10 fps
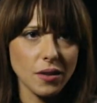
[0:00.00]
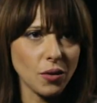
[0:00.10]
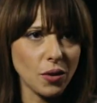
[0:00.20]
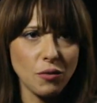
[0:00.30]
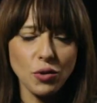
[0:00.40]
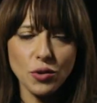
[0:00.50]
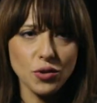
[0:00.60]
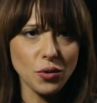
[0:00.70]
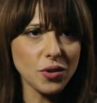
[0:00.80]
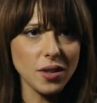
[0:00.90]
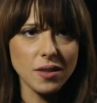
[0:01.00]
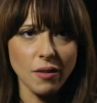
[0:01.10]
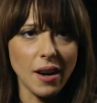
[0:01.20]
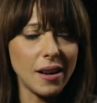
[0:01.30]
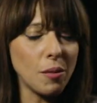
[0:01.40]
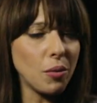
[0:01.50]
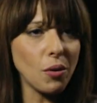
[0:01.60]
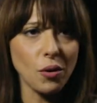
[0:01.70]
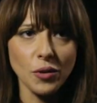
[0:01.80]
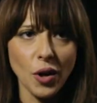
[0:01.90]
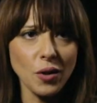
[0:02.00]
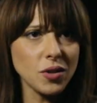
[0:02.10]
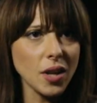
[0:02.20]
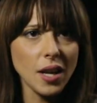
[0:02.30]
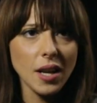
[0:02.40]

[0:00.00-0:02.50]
So if your source is reliable or not,